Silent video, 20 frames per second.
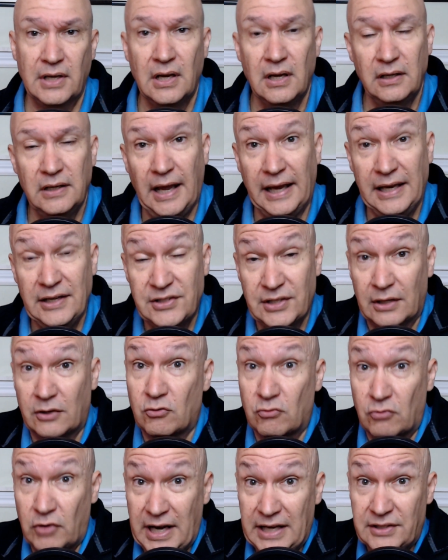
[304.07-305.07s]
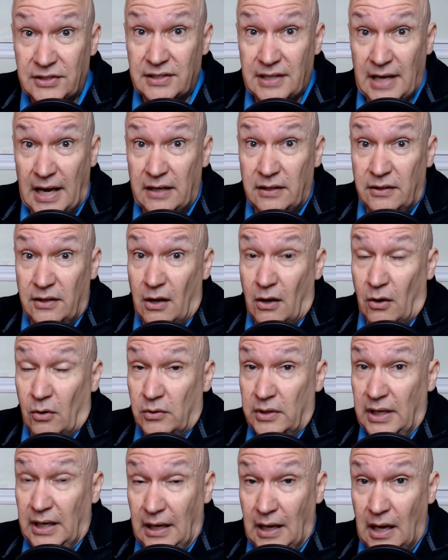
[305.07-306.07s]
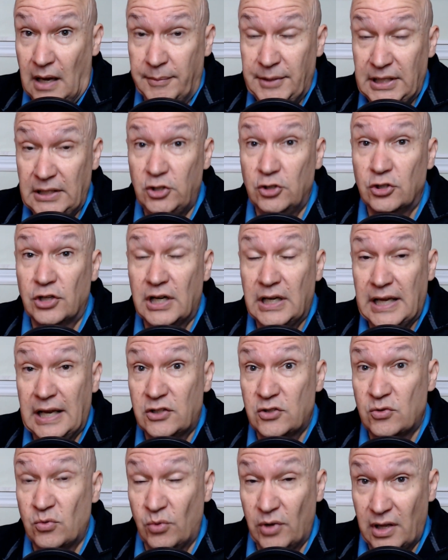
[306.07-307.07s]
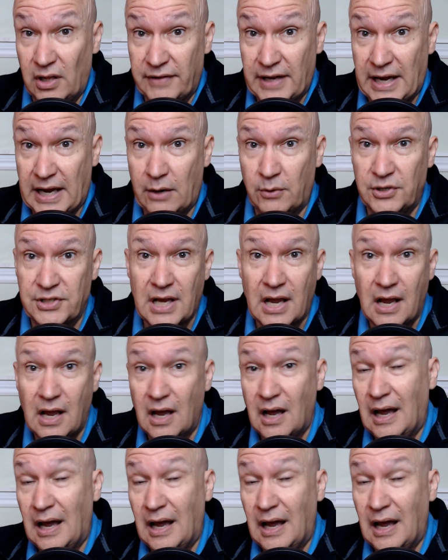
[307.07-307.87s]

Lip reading: Now, it's a great scent, though. I mean, you're going to get 12 hours.